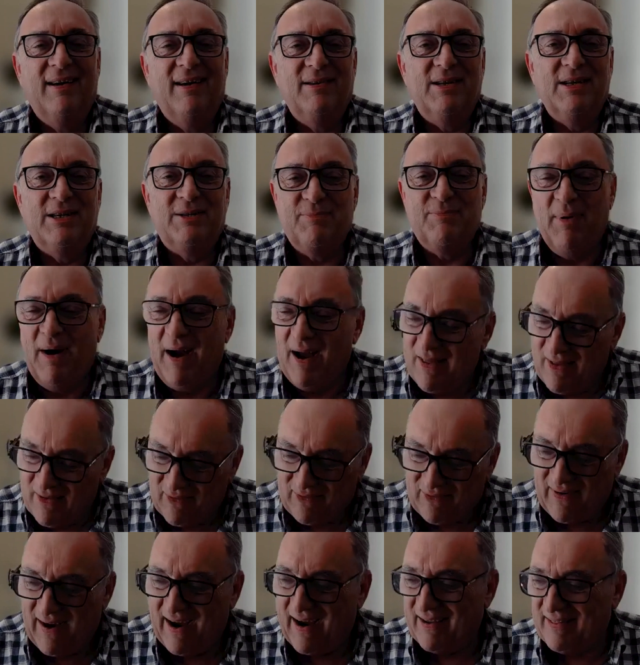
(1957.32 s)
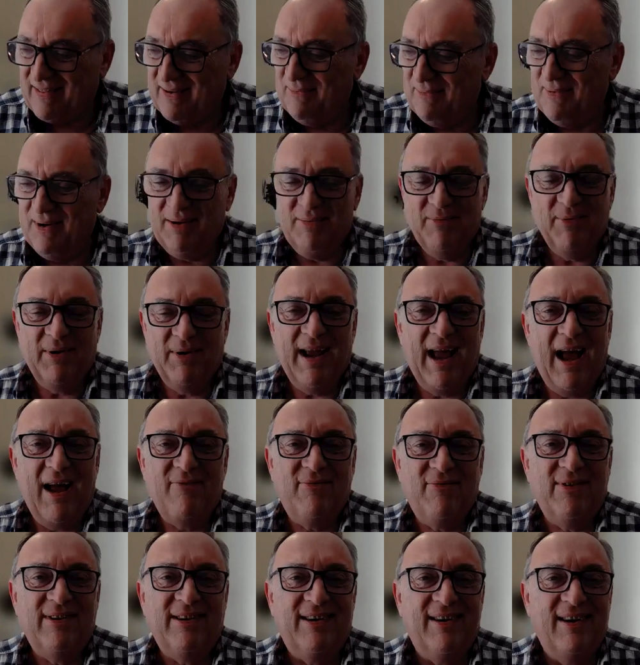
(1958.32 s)
despite the fact that we
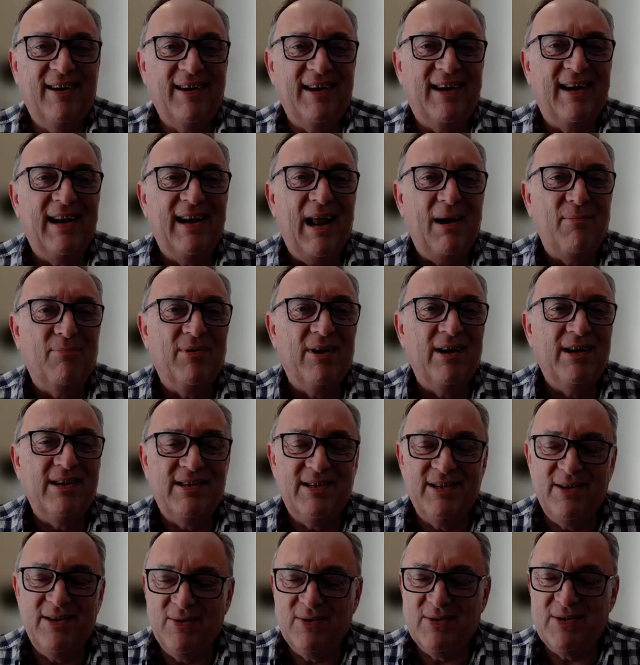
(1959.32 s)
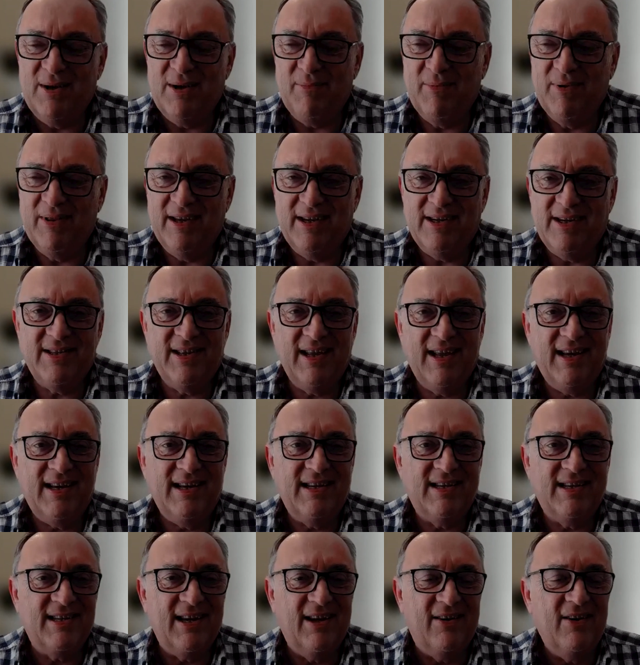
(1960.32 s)
haven't kind of collaborated on some of these
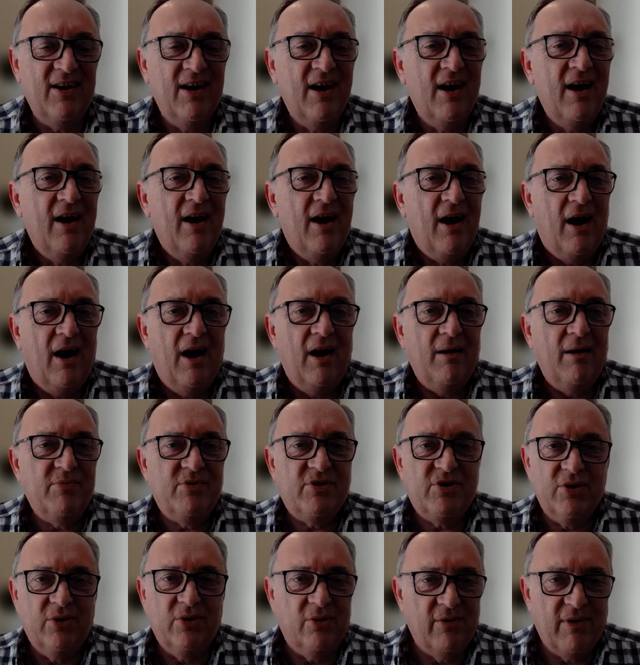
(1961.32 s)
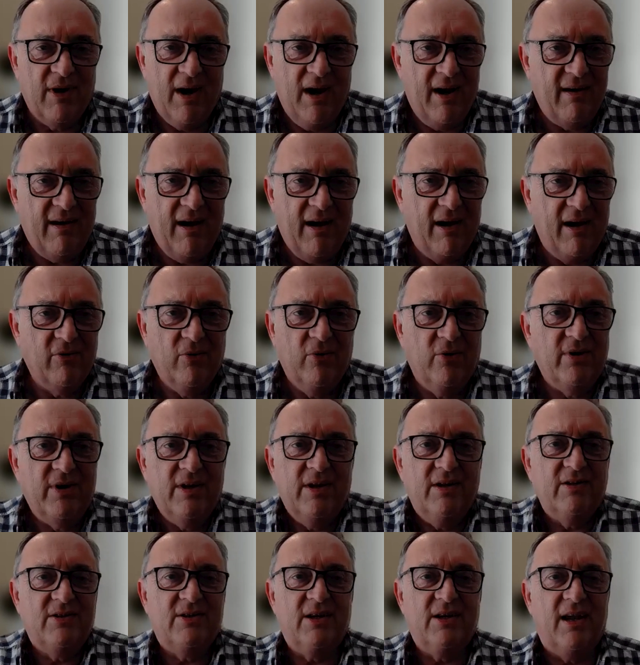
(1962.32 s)
things. So I'm sure our
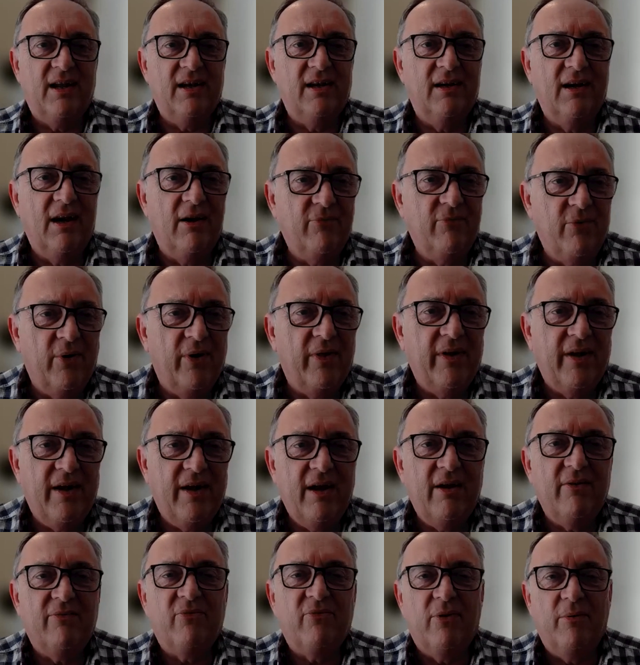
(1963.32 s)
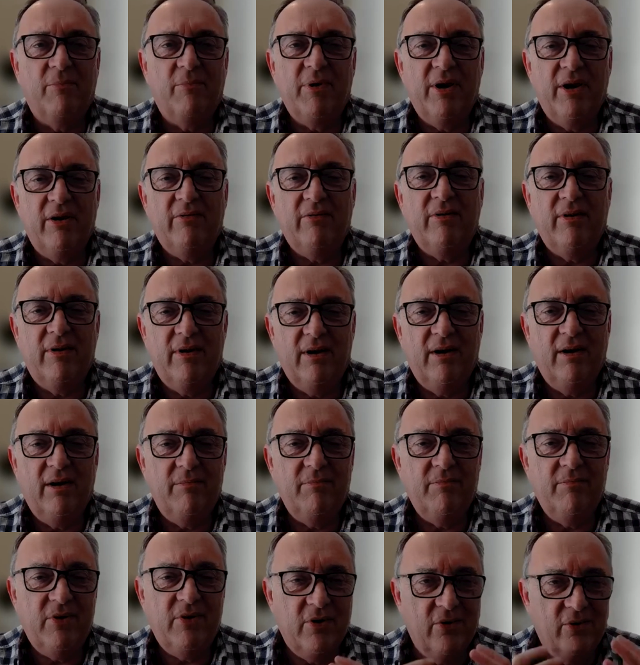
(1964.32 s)
audience are going to love what they hear from you.
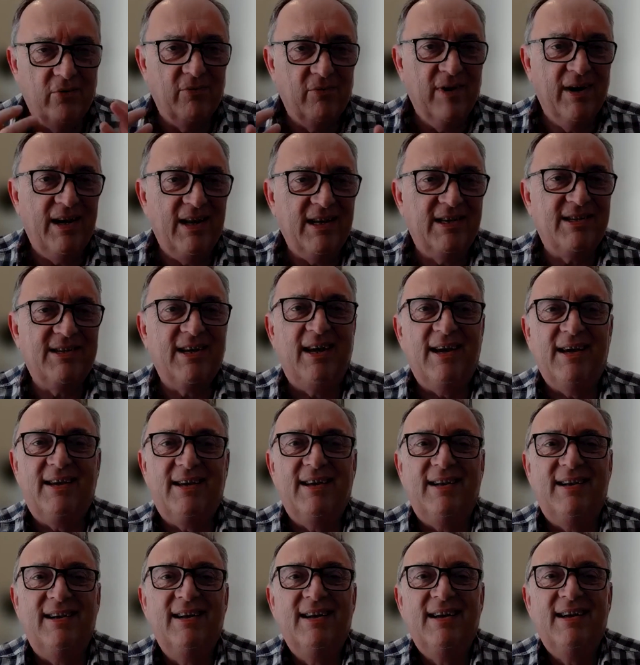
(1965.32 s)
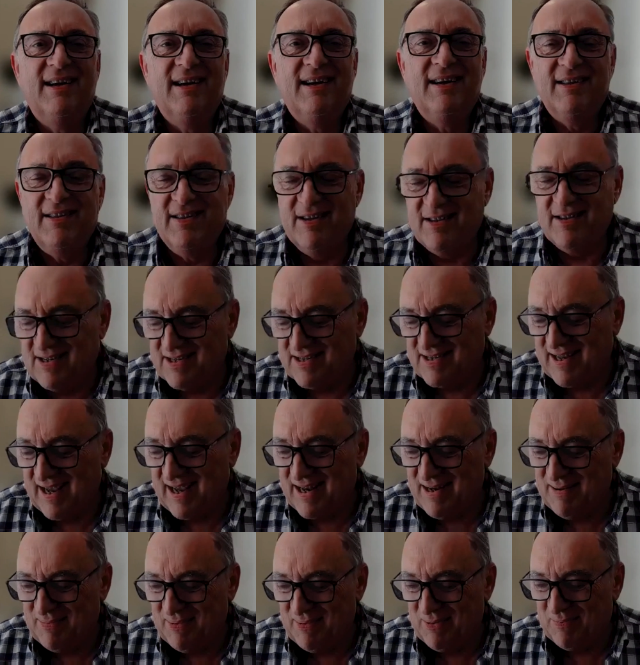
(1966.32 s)
You're really taking the
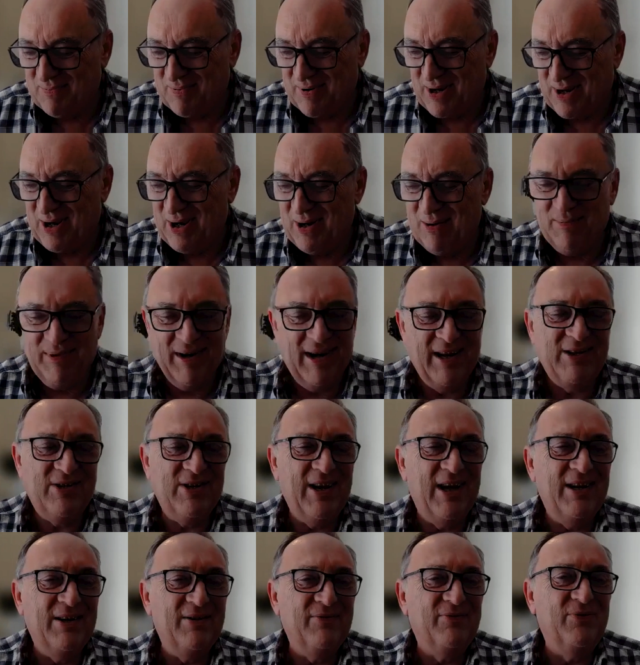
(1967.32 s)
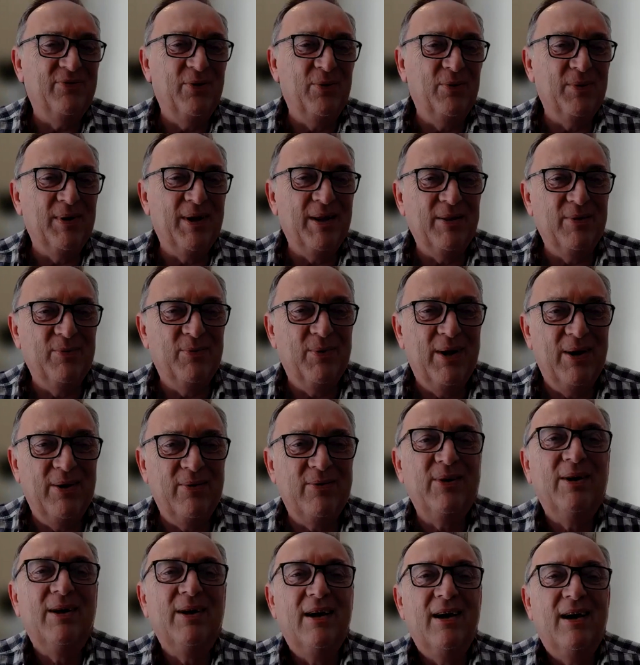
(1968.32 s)
sustainable procurement agenda forward in the
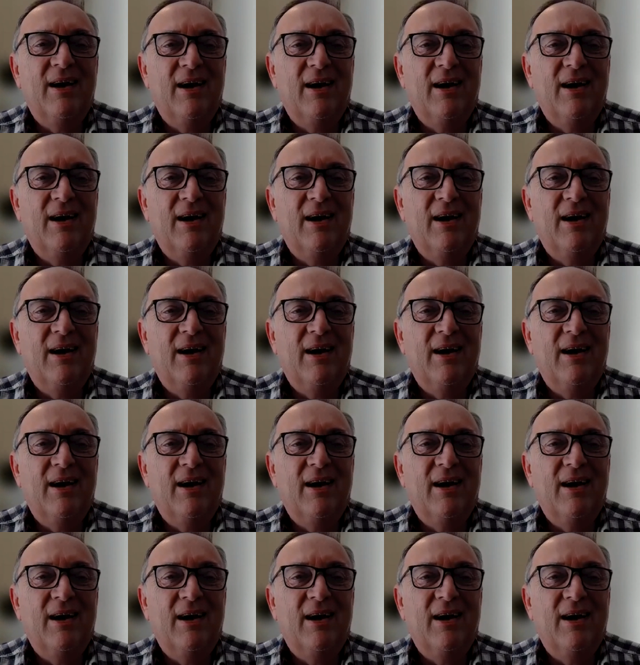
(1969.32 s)
world.